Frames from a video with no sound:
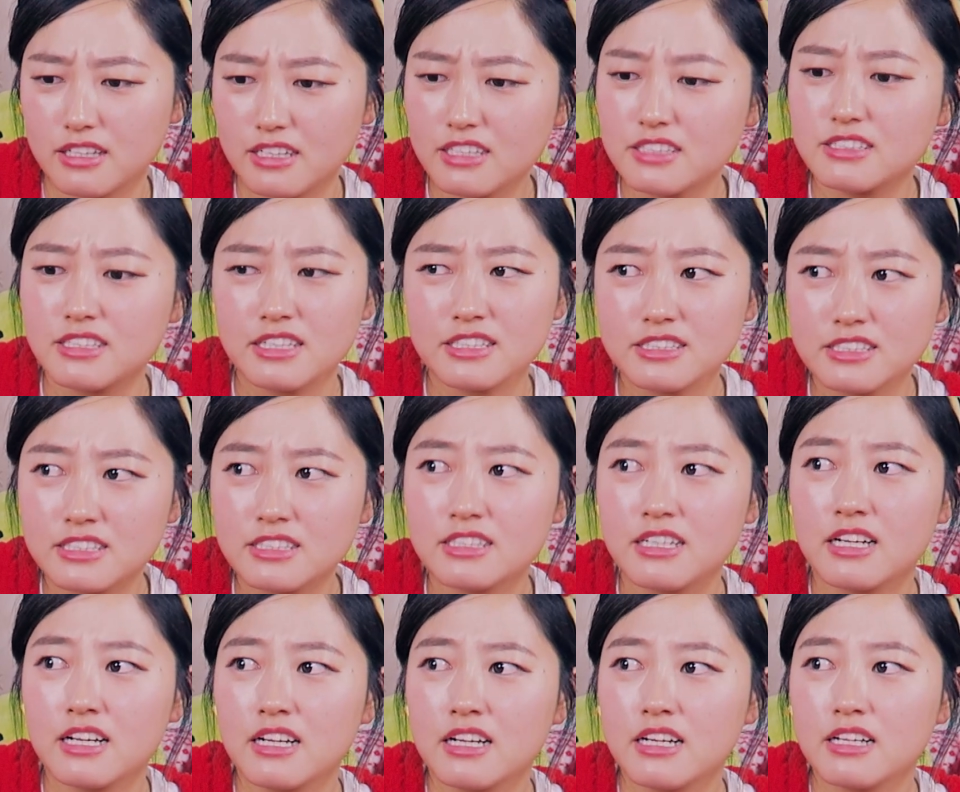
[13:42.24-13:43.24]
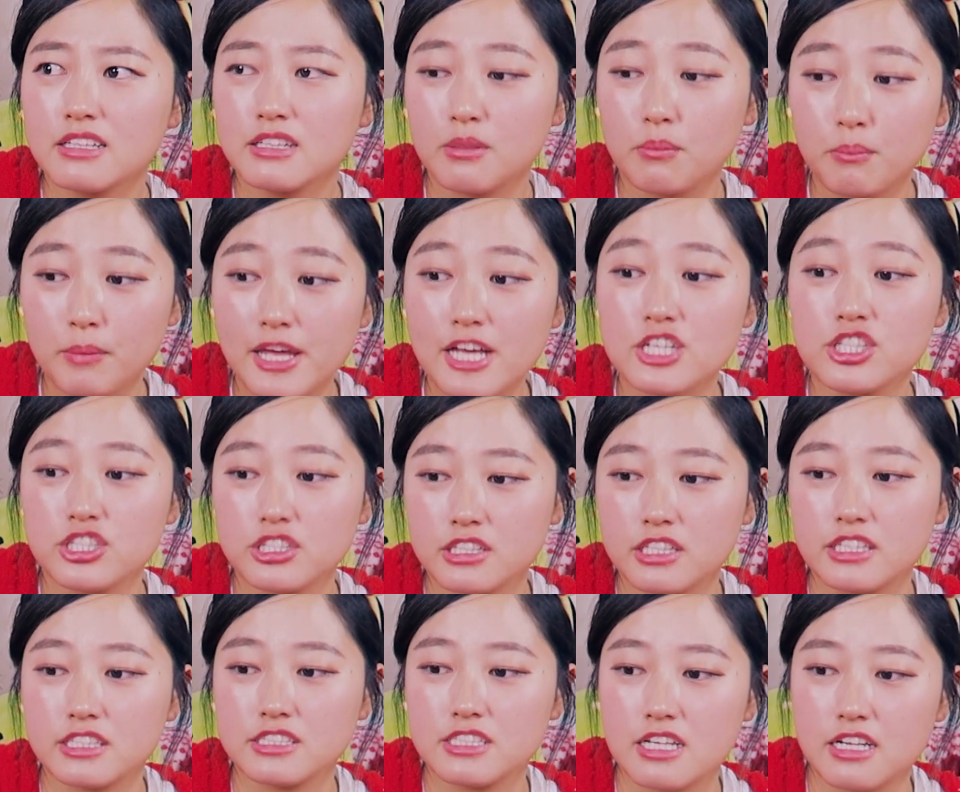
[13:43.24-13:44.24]
guess I did the major
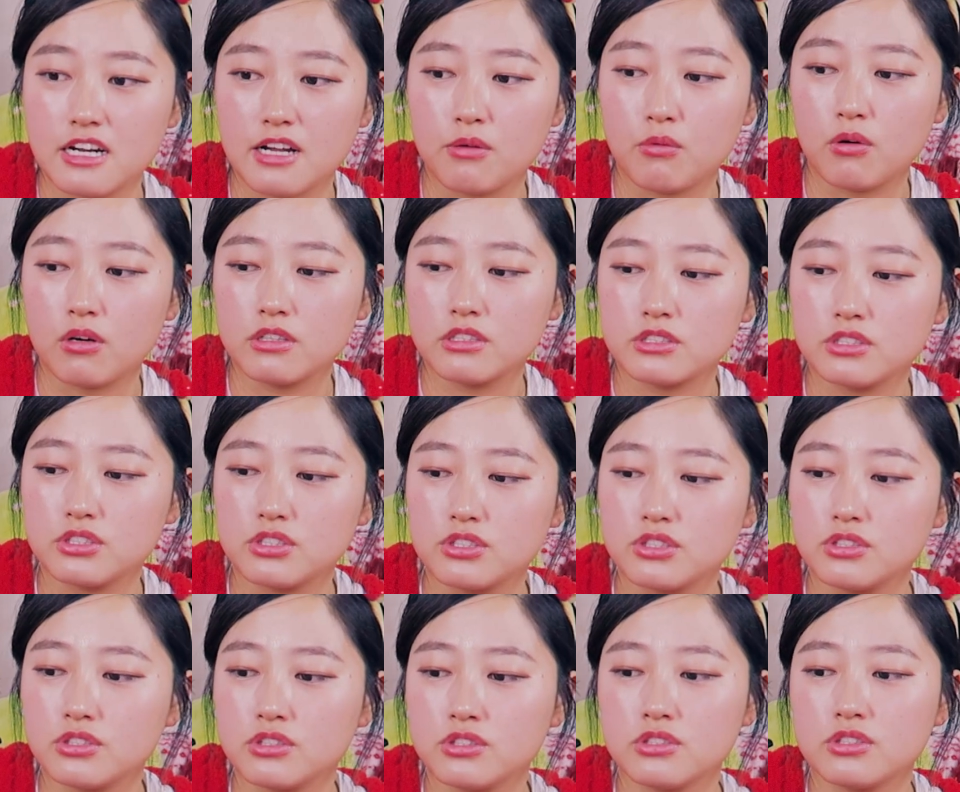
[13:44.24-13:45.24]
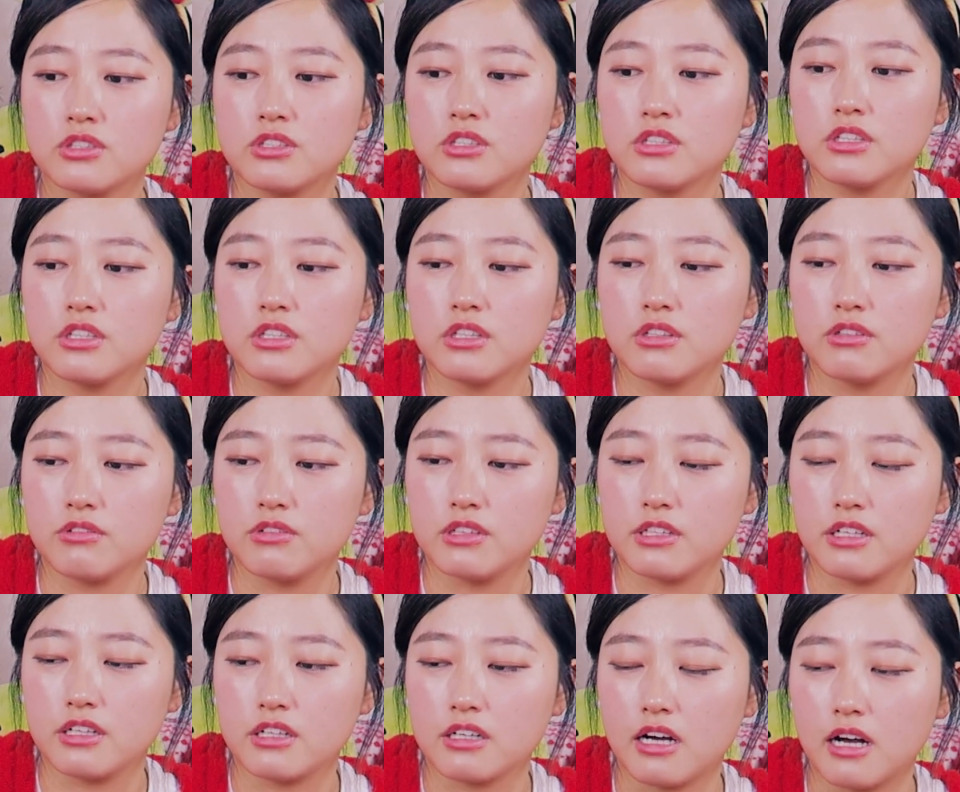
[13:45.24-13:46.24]
things that I wanted to
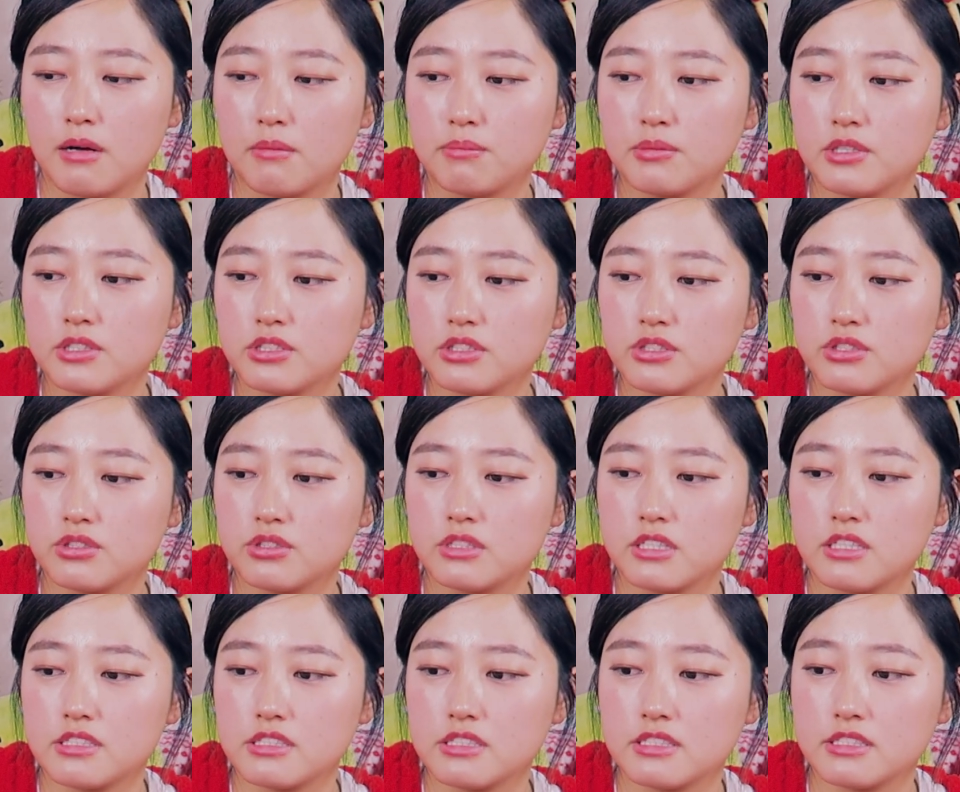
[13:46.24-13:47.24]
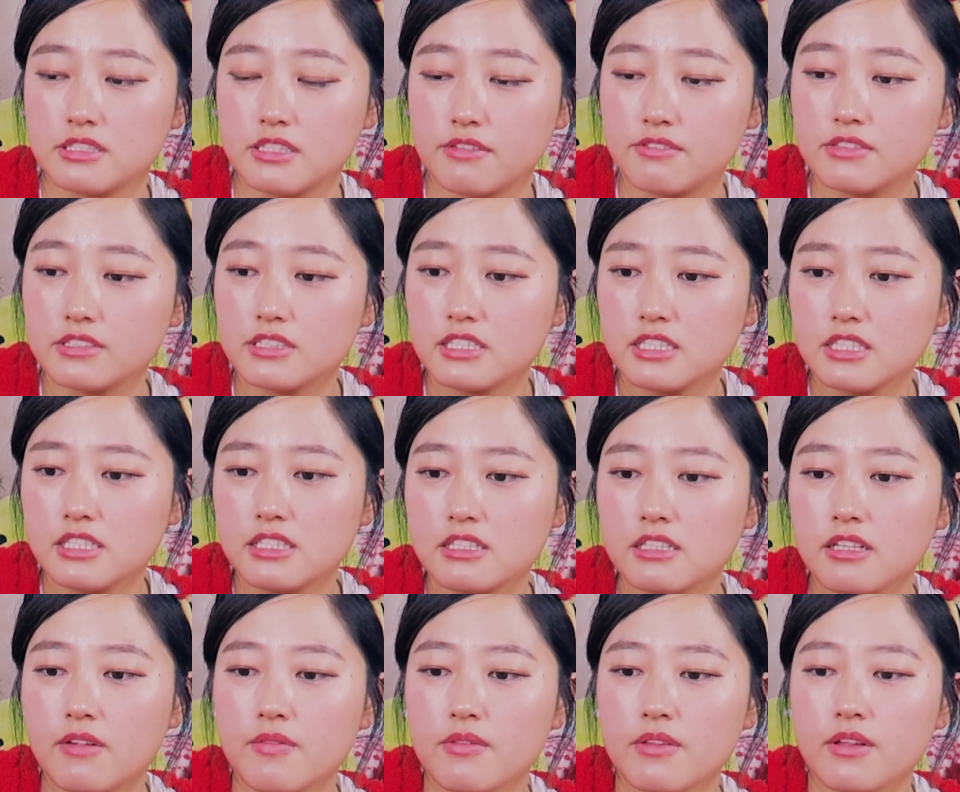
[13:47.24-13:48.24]
really accomplish in 2017.